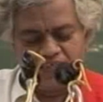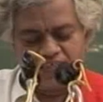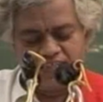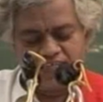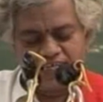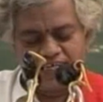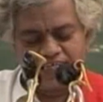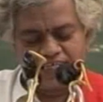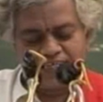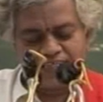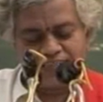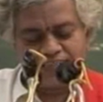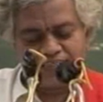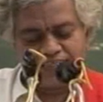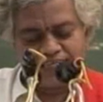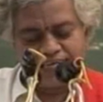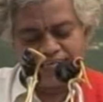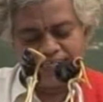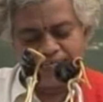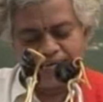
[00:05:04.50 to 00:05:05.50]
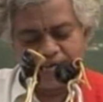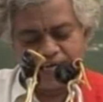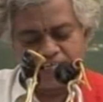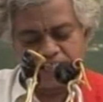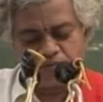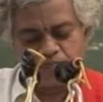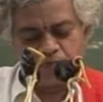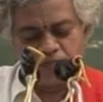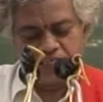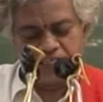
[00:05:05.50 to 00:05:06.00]
taking the young
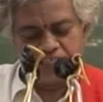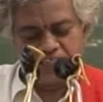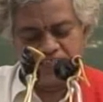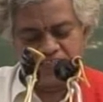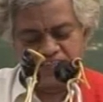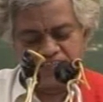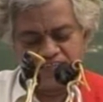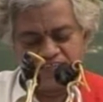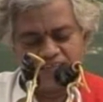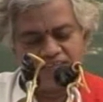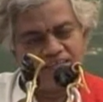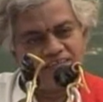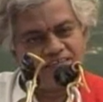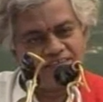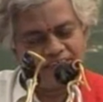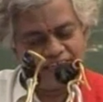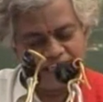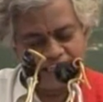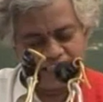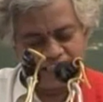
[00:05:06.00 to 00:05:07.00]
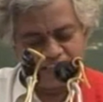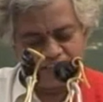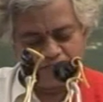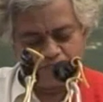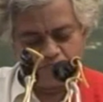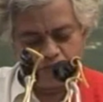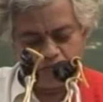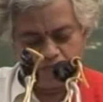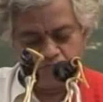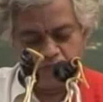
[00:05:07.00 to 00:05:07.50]
aspirant near
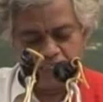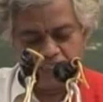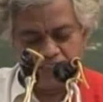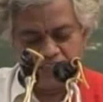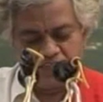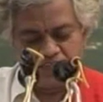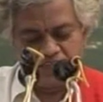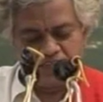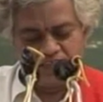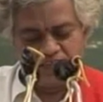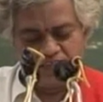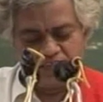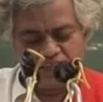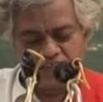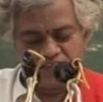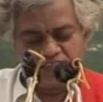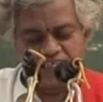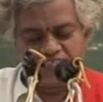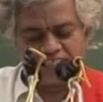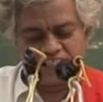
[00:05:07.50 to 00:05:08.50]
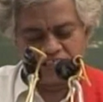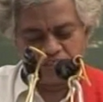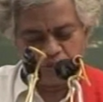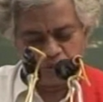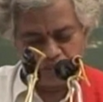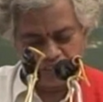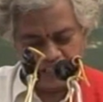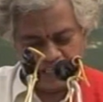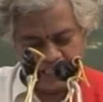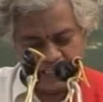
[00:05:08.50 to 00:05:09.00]
Brahman. That is
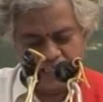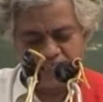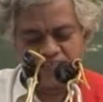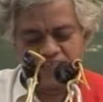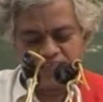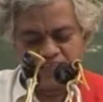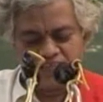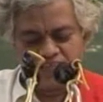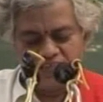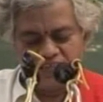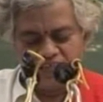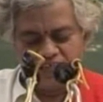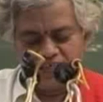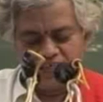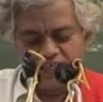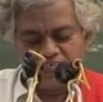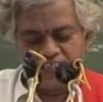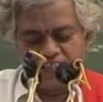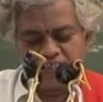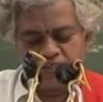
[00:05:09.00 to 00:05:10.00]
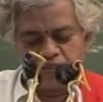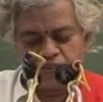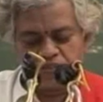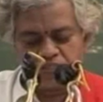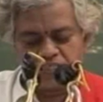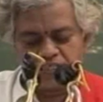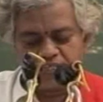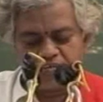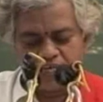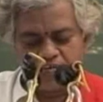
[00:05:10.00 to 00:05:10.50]
to say,
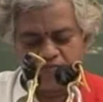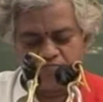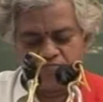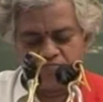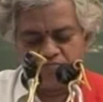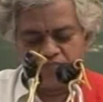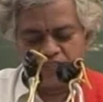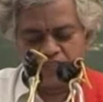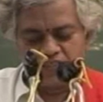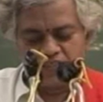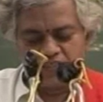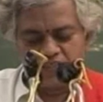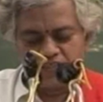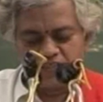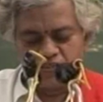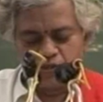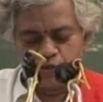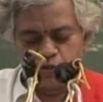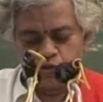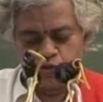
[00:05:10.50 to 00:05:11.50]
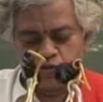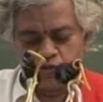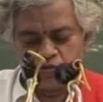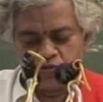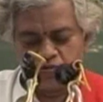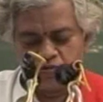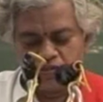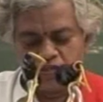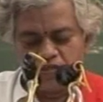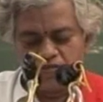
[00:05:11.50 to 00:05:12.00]
introducing him to
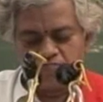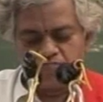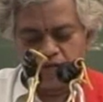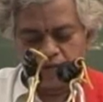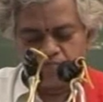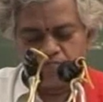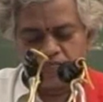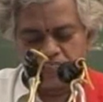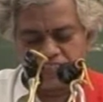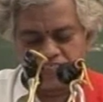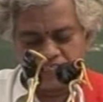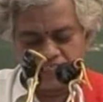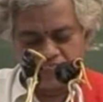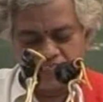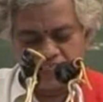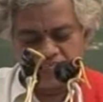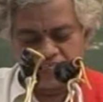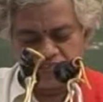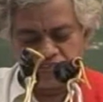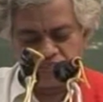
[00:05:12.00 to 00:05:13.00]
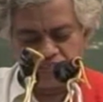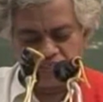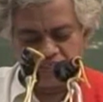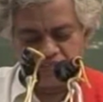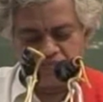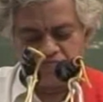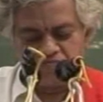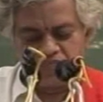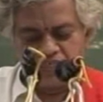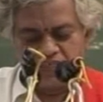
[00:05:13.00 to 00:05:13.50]
Brahma Jignasa,
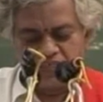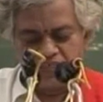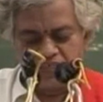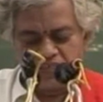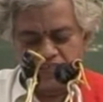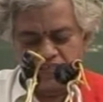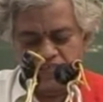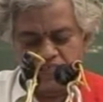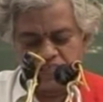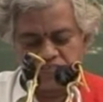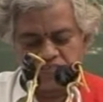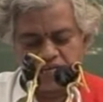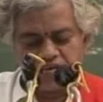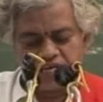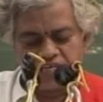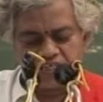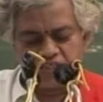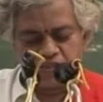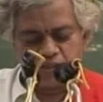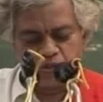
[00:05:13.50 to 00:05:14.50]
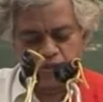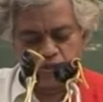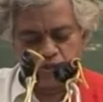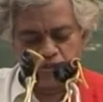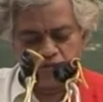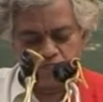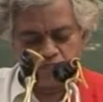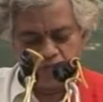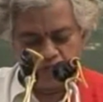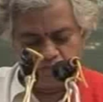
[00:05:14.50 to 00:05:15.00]
desire to
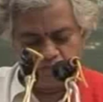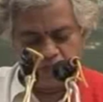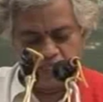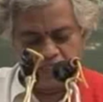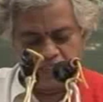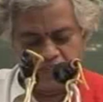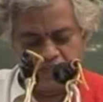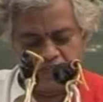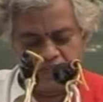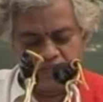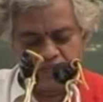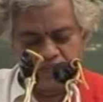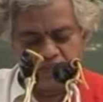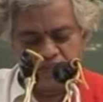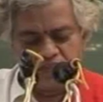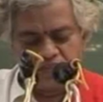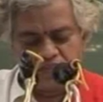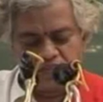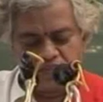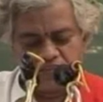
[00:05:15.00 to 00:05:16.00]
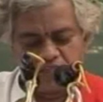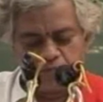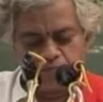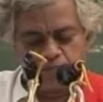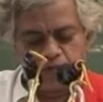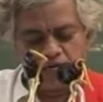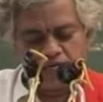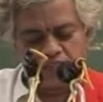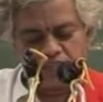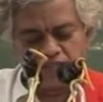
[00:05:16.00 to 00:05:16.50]
know Brahman, the
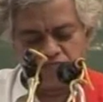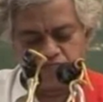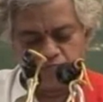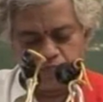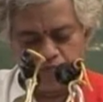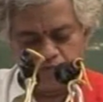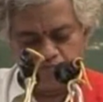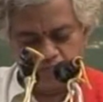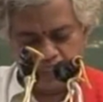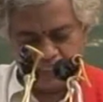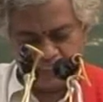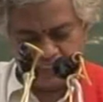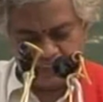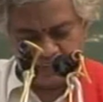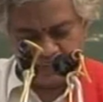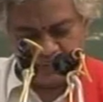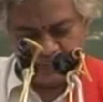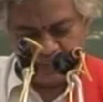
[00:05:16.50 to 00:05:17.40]
path of Brahman.